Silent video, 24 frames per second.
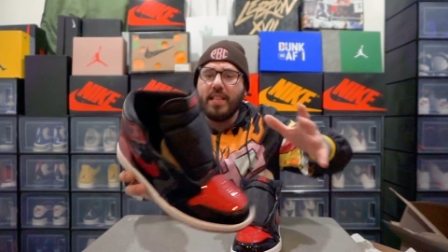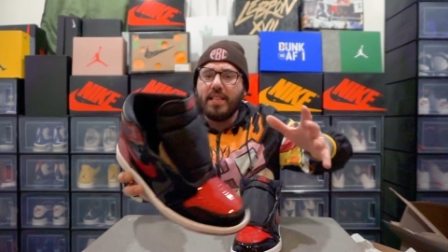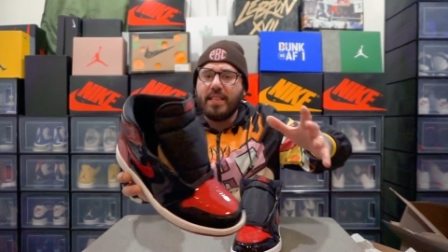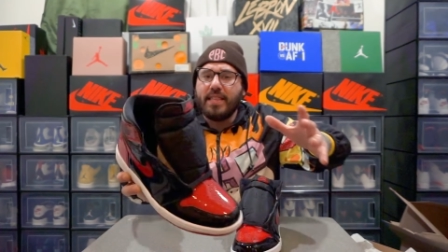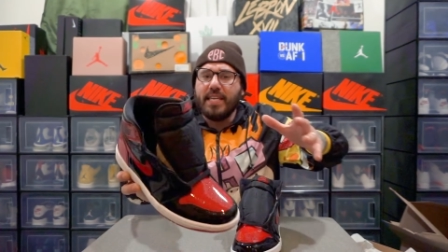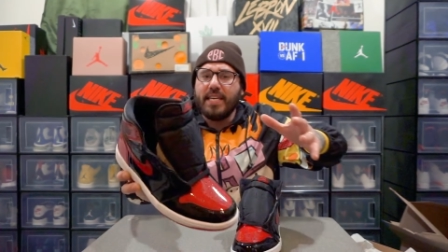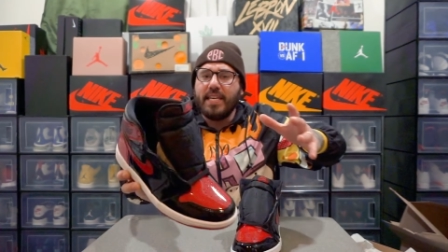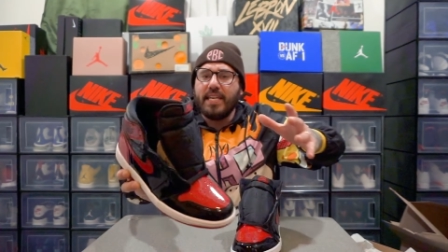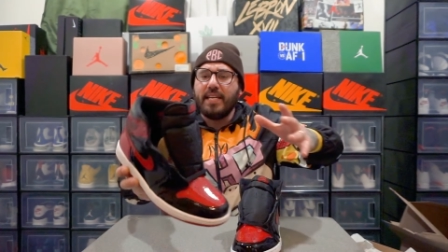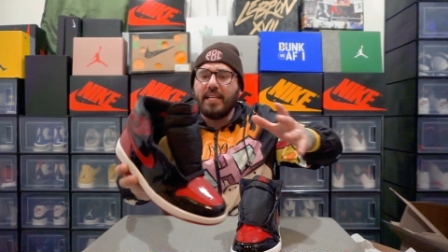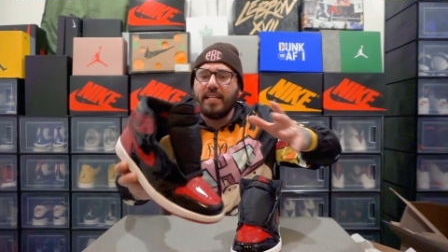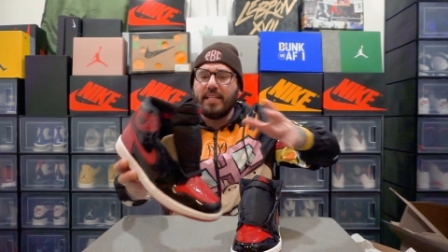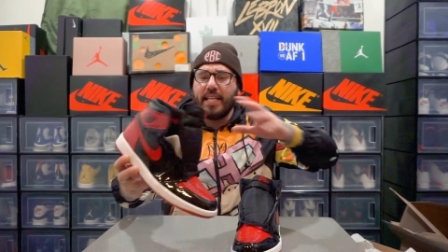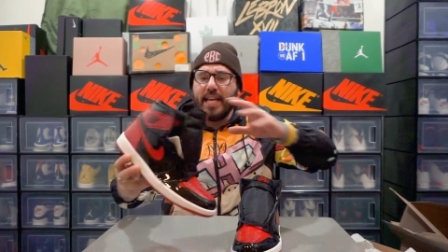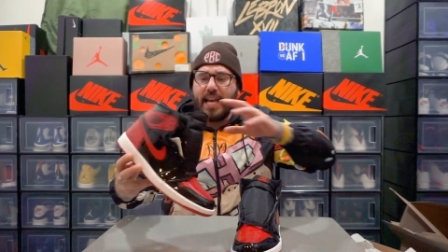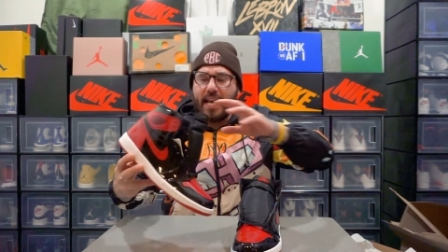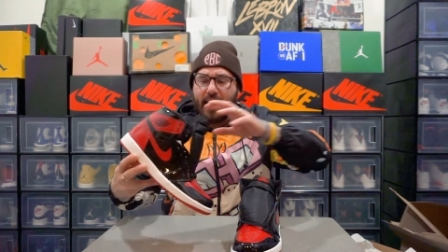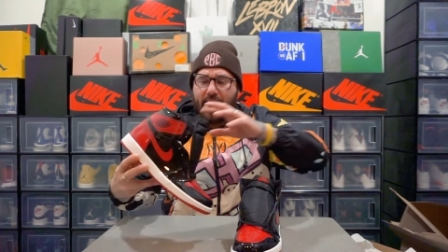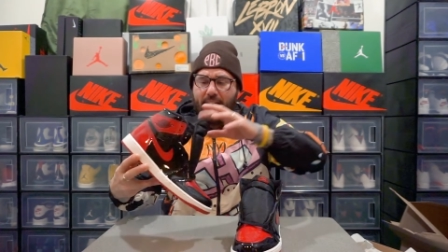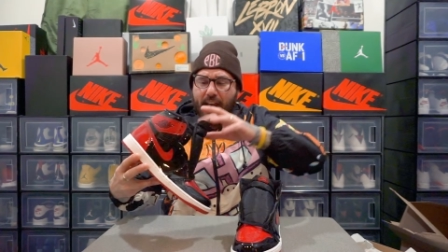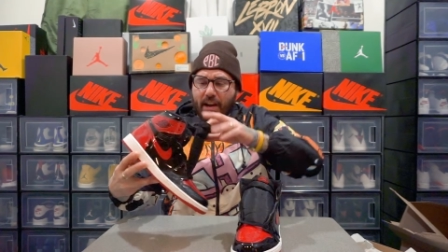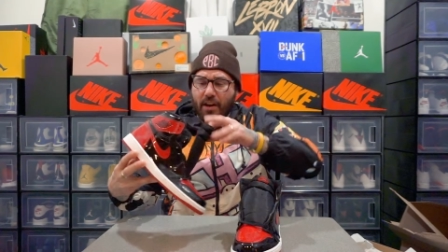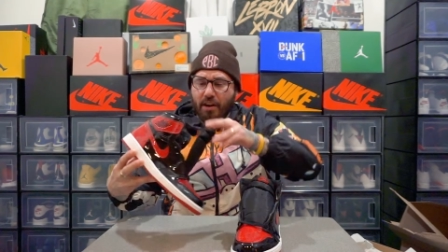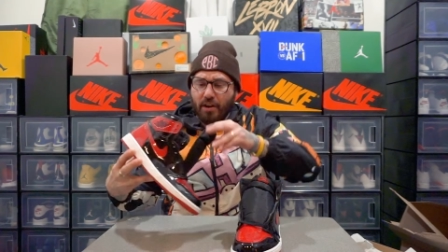thing that
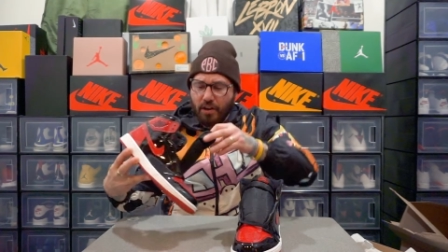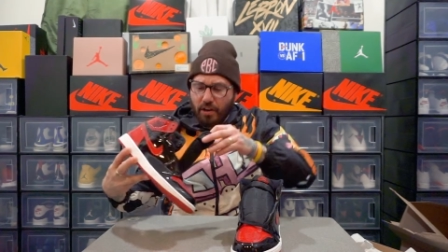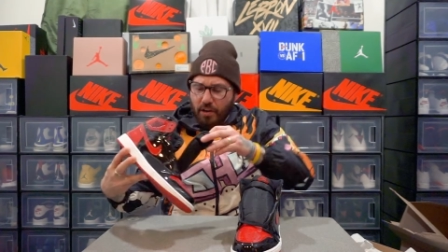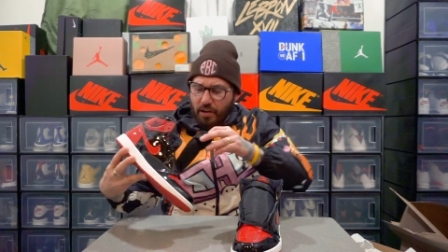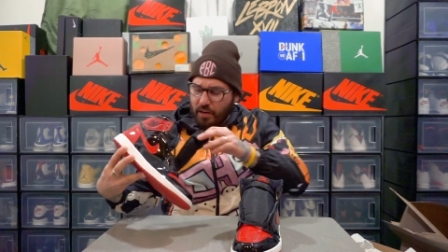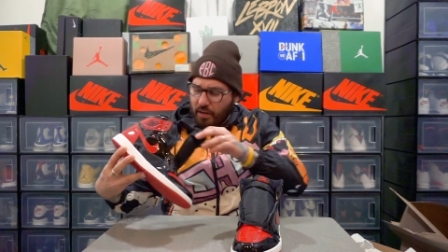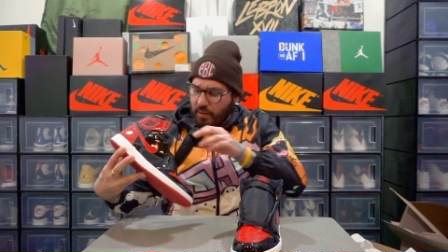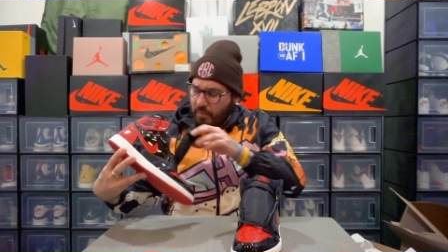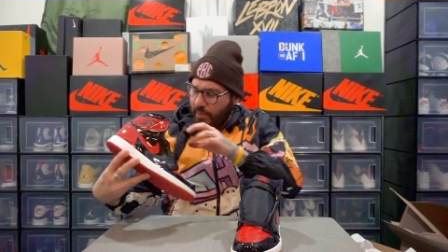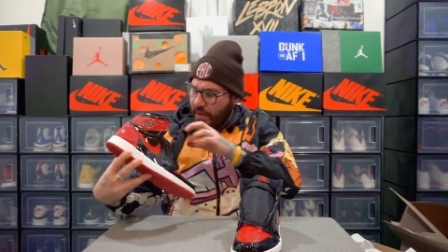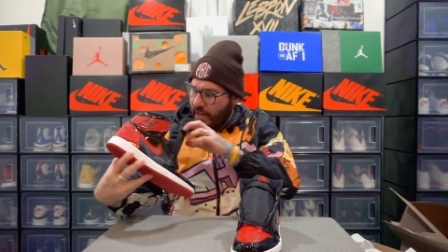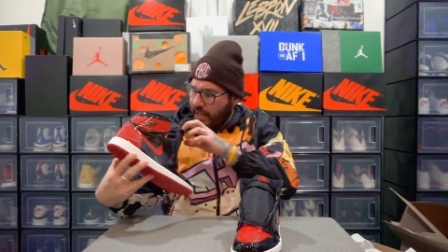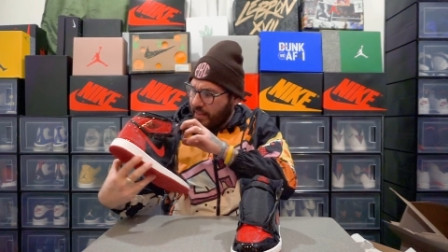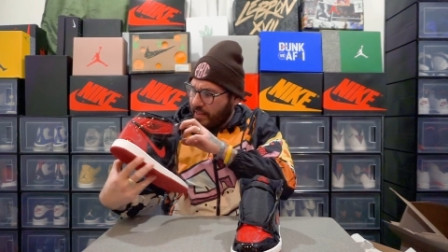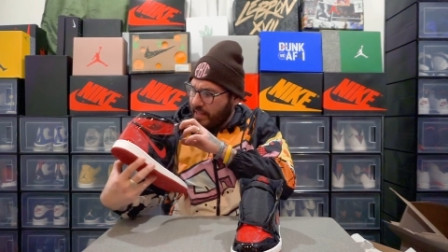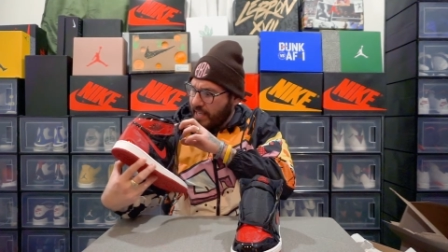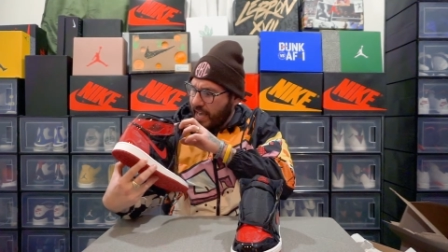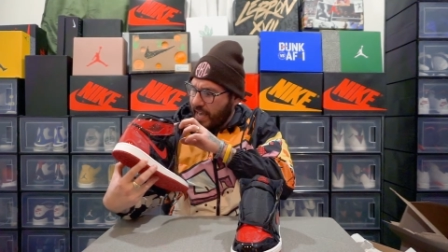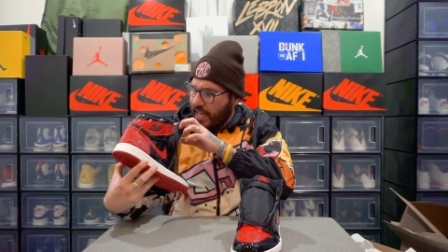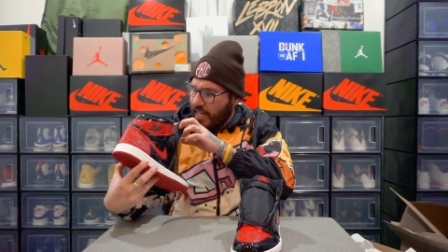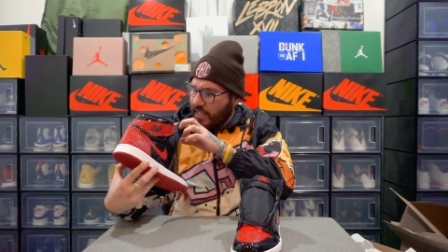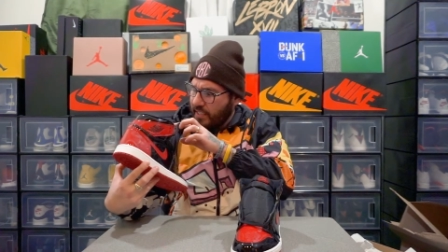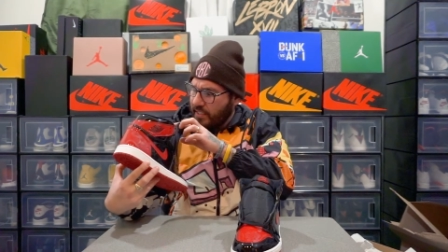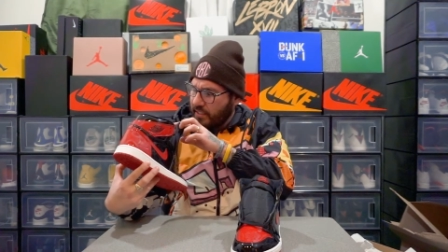I heard about
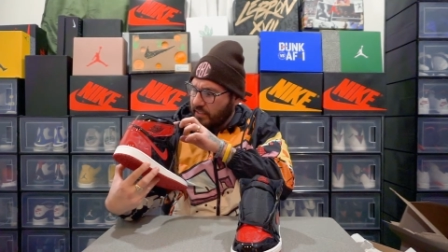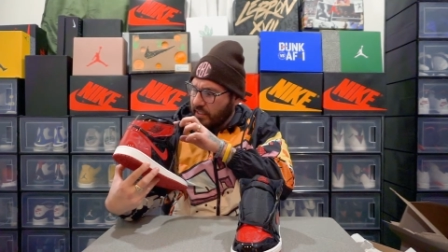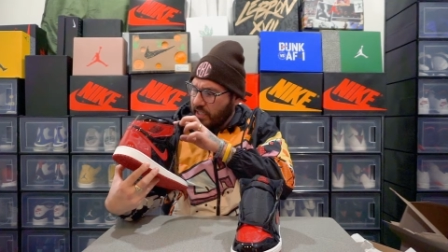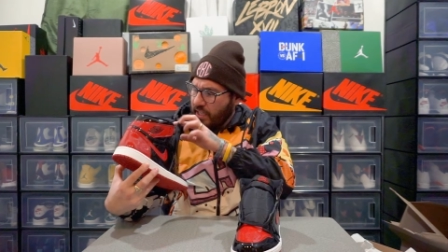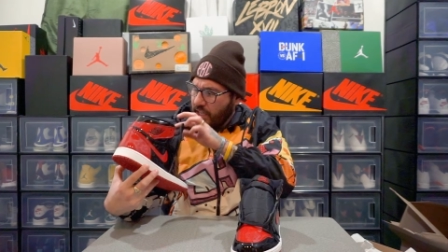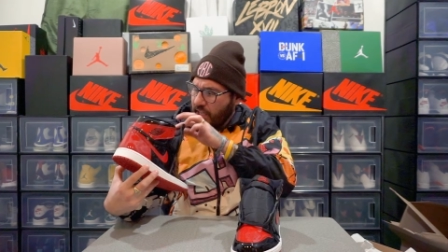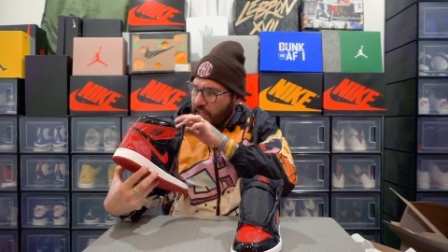that is